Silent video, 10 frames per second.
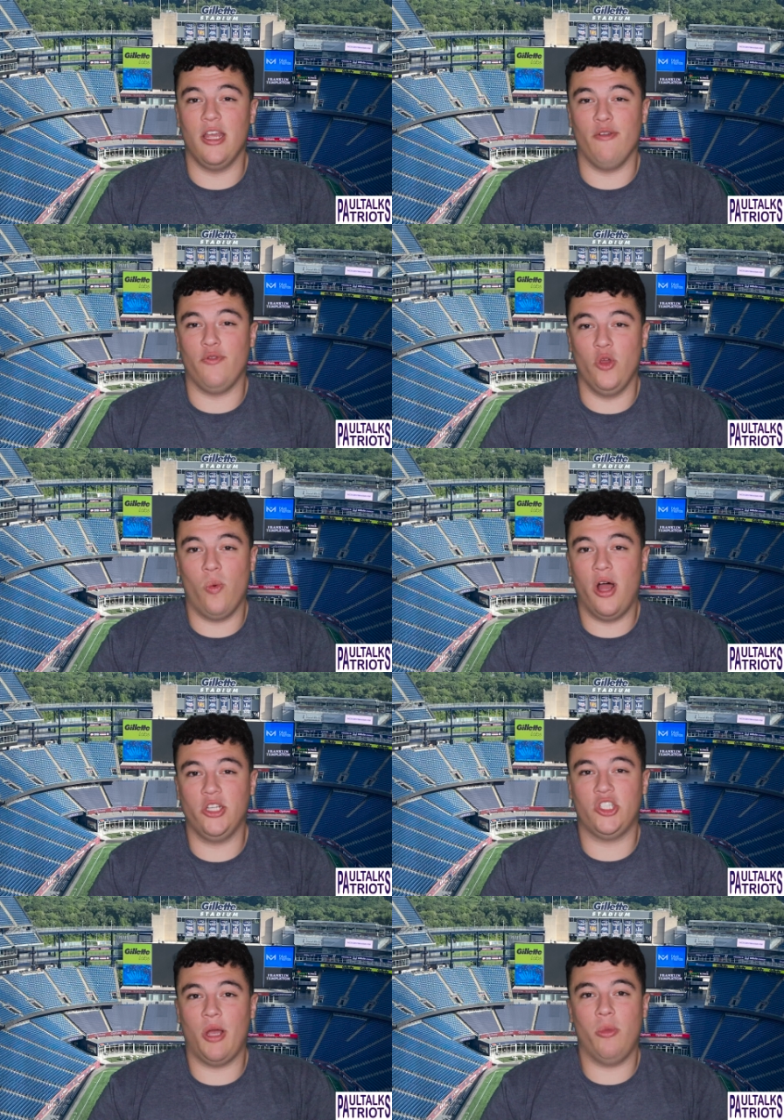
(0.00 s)
If you
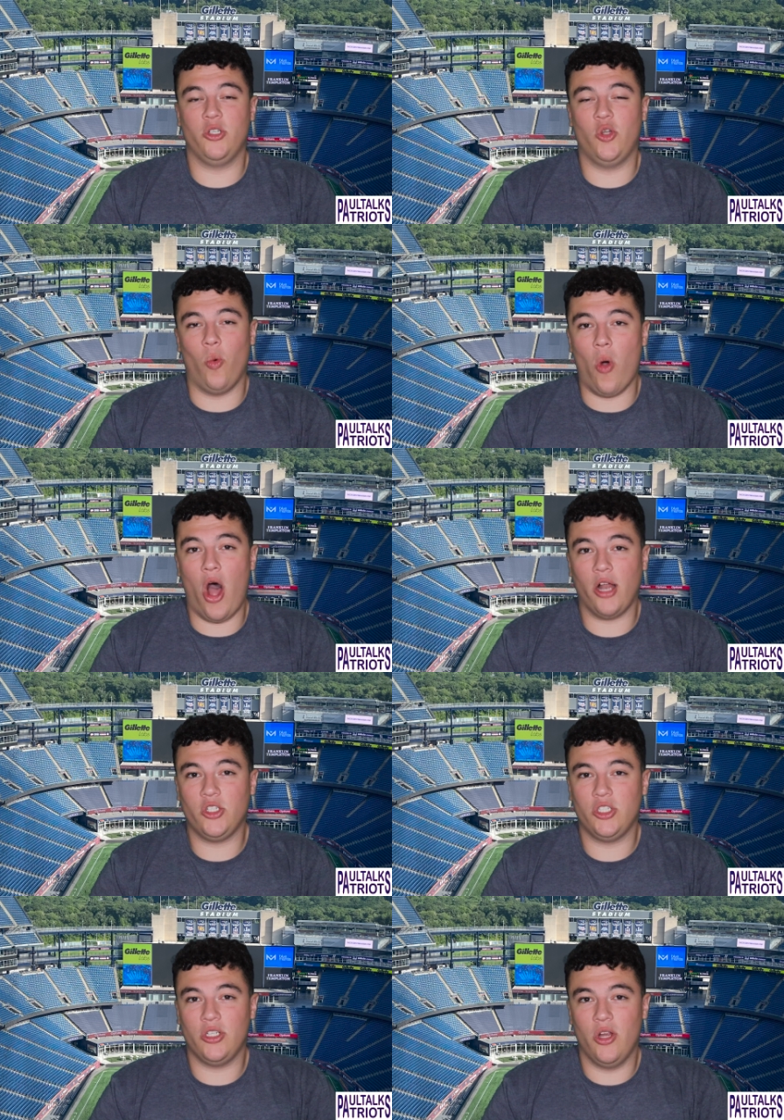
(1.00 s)
want someone to
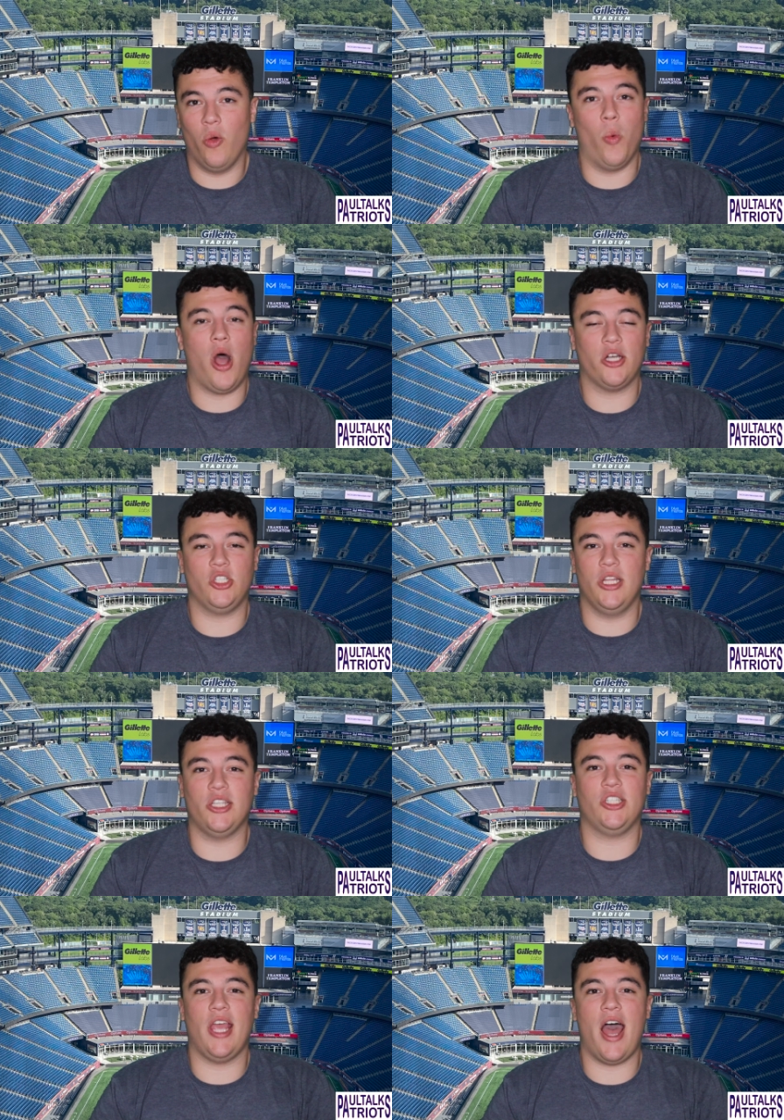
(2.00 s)
watch
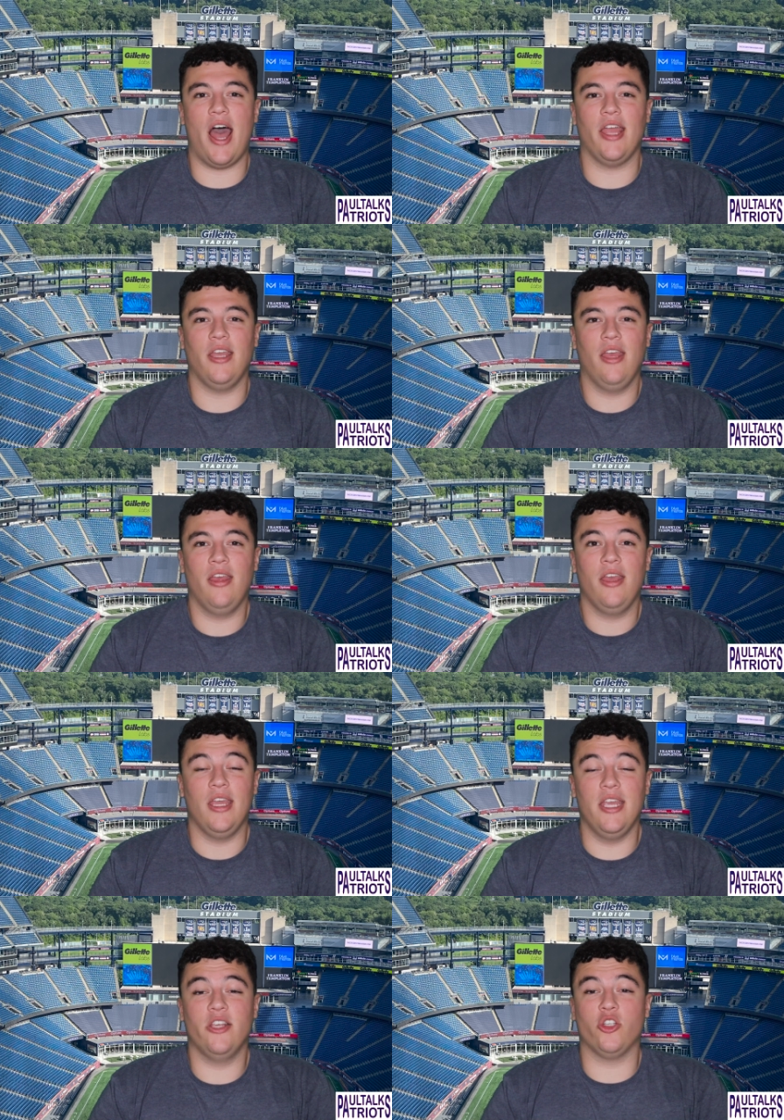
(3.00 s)
this guy.
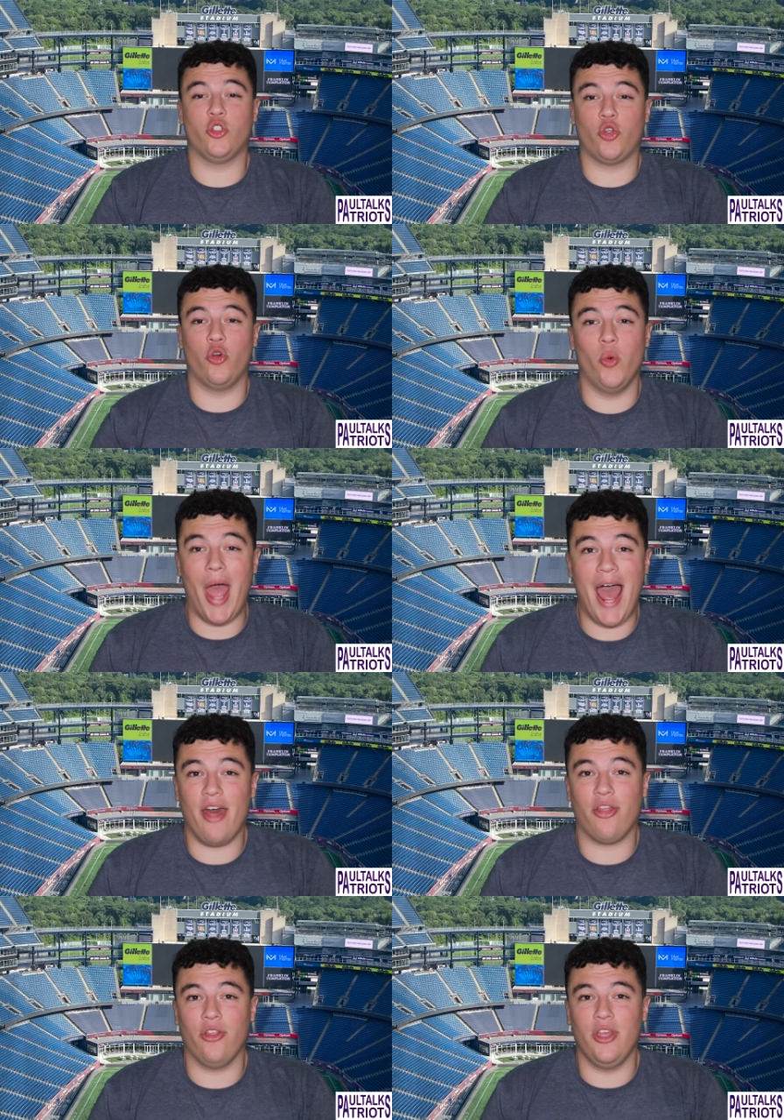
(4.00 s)
He is a true
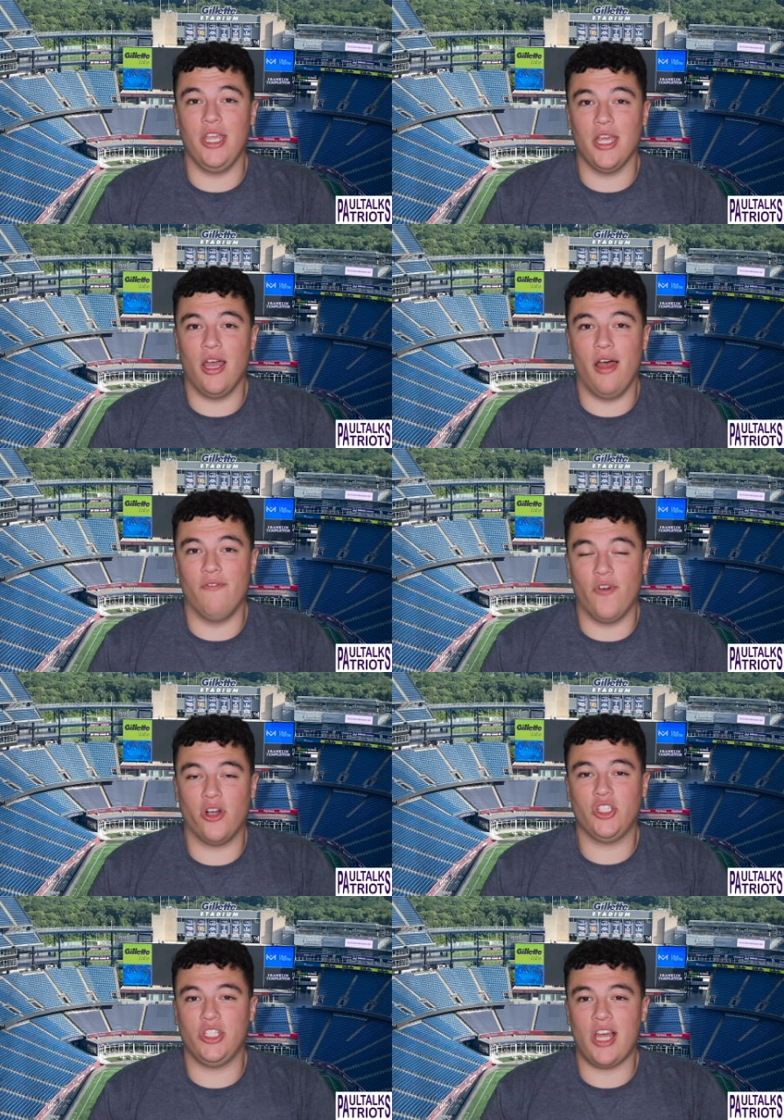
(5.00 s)
athlete, a
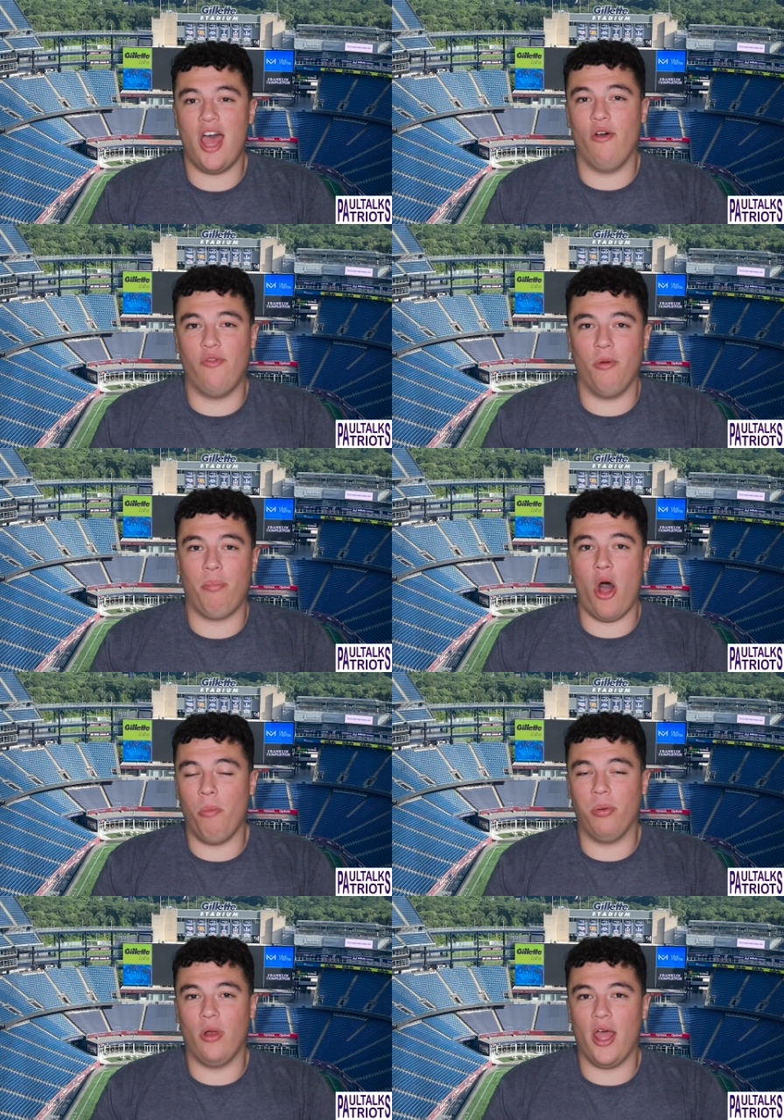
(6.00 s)
versatile
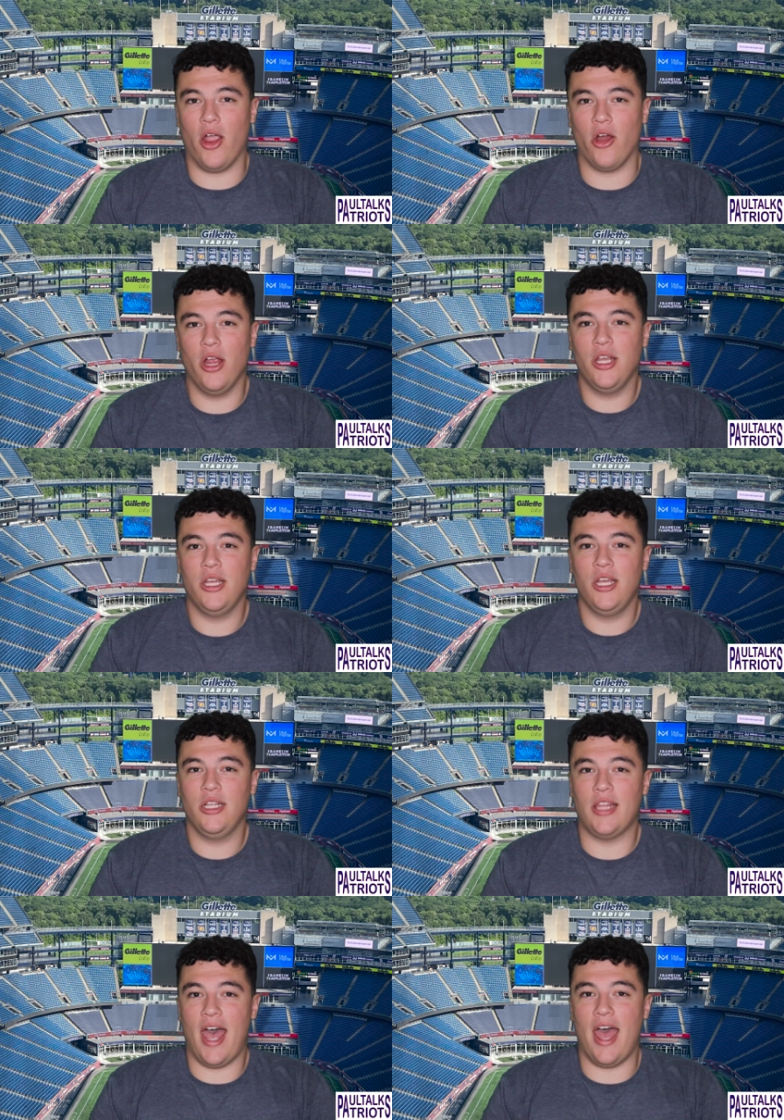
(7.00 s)
football player
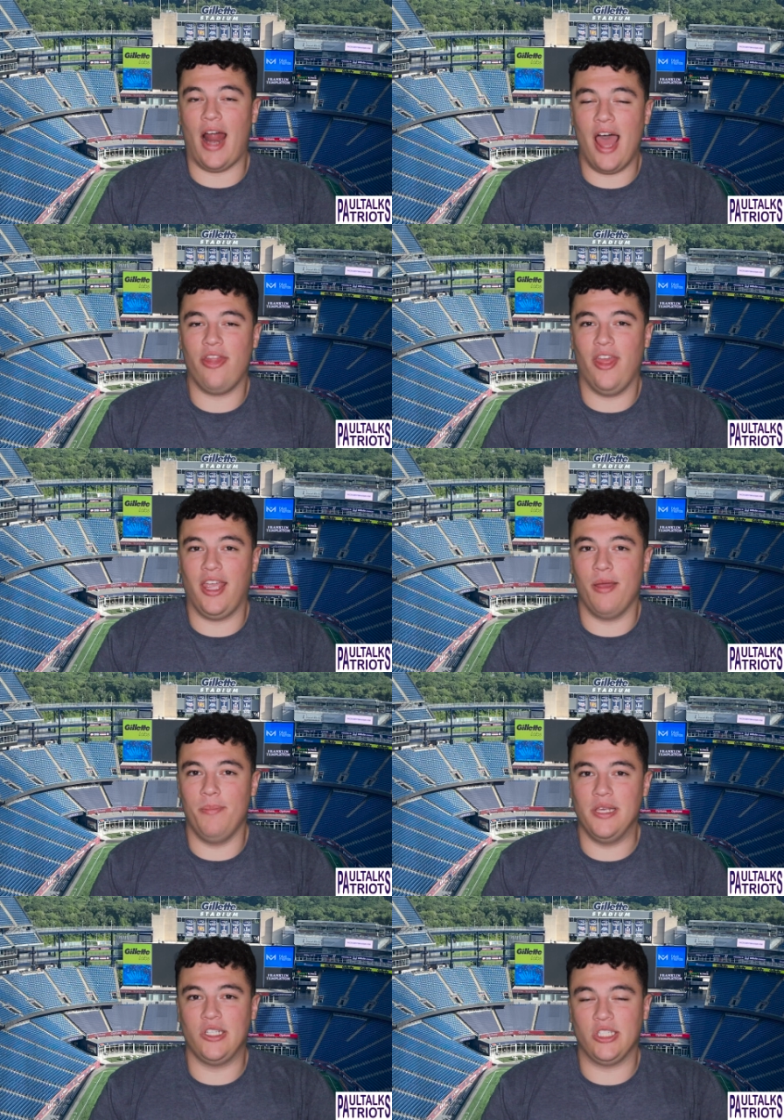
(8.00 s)
that I think can
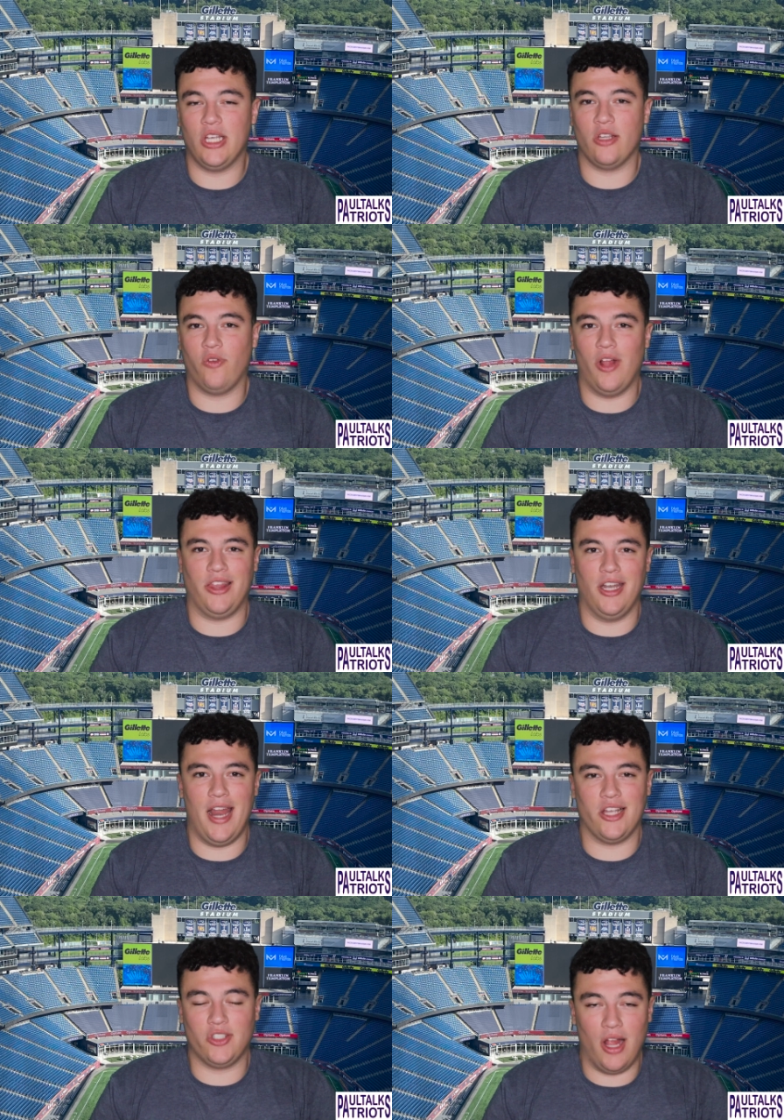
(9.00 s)
be successful at the
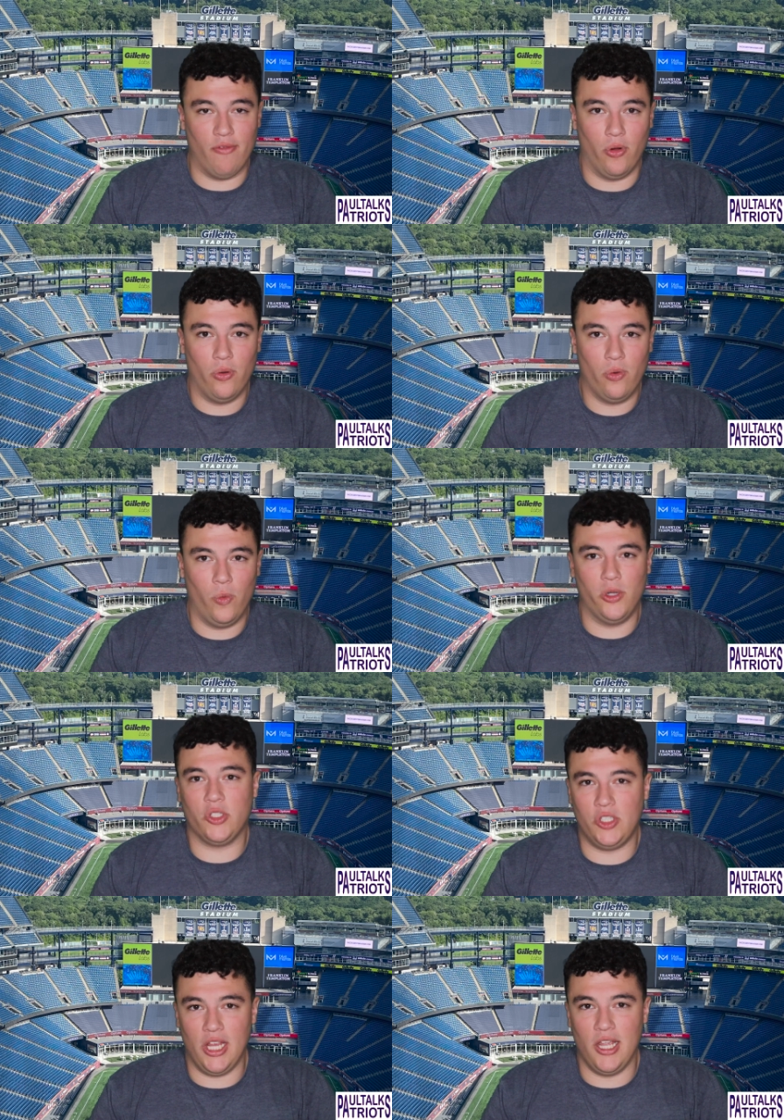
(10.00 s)
next level. We'll
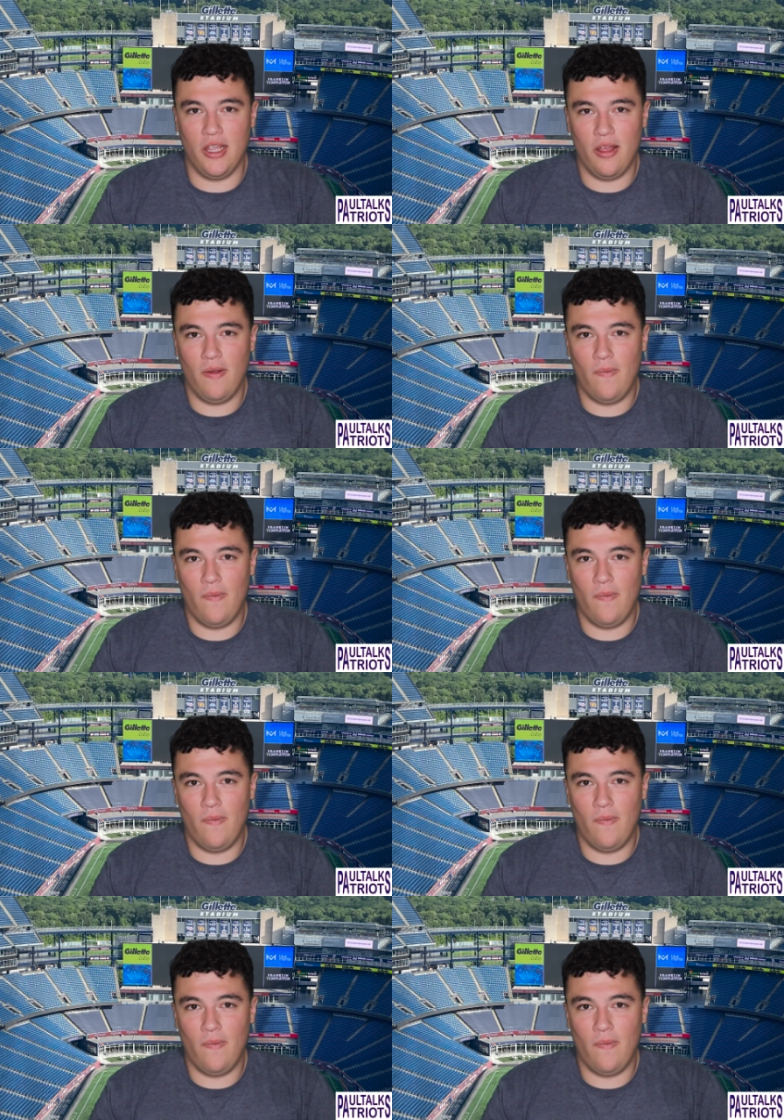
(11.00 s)
see.